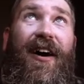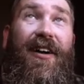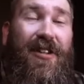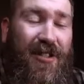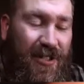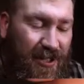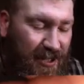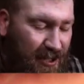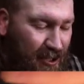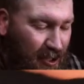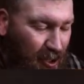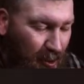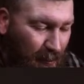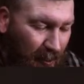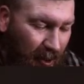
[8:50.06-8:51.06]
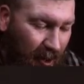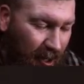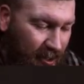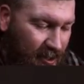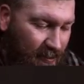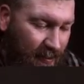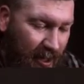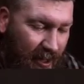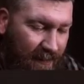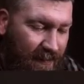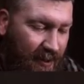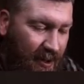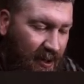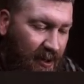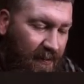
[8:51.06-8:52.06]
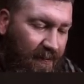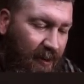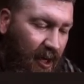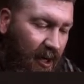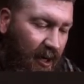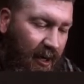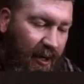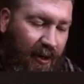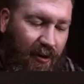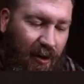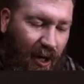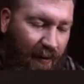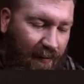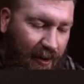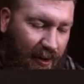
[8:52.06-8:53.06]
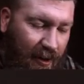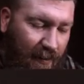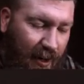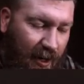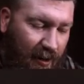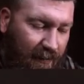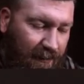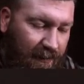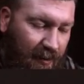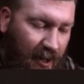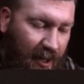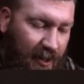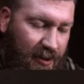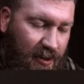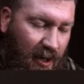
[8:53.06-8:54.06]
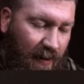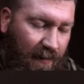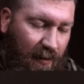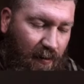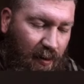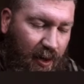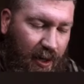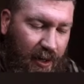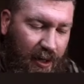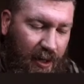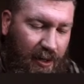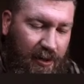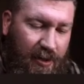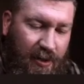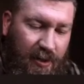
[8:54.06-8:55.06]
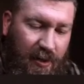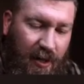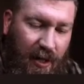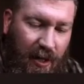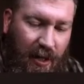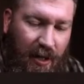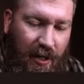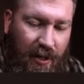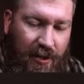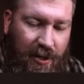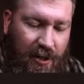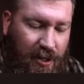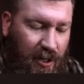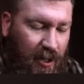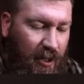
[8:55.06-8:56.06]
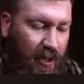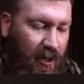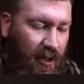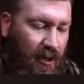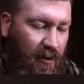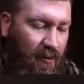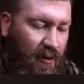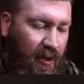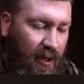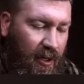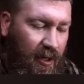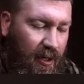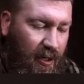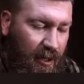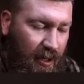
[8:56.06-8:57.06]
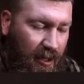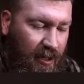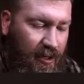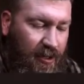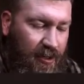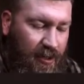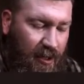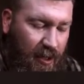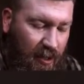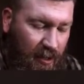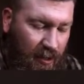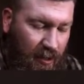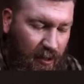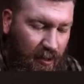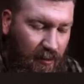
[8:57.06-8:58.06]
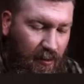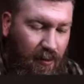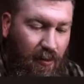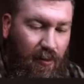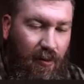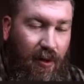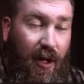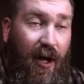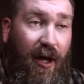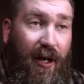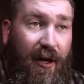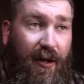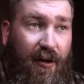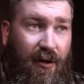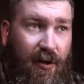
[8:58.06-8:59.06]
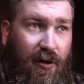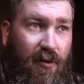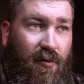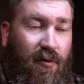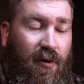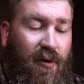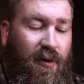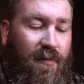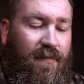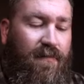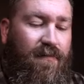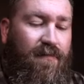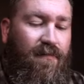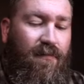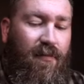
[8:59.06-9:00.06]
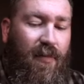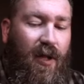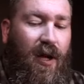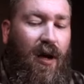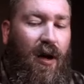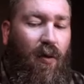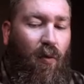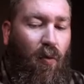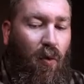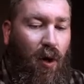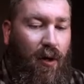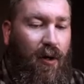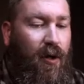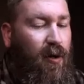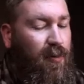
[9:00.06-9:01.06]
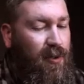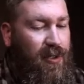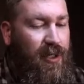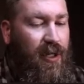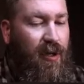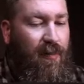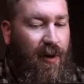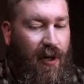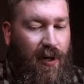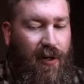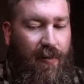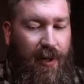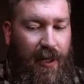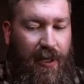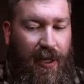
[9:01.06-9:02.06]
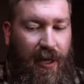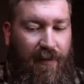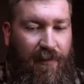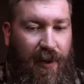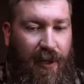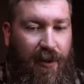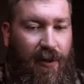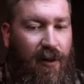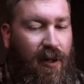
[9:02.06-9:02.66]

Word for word: Super awesome knife. Engraving the American flag, so every one he does, just to let you know, he is a local Idaho 100% American made knife maker.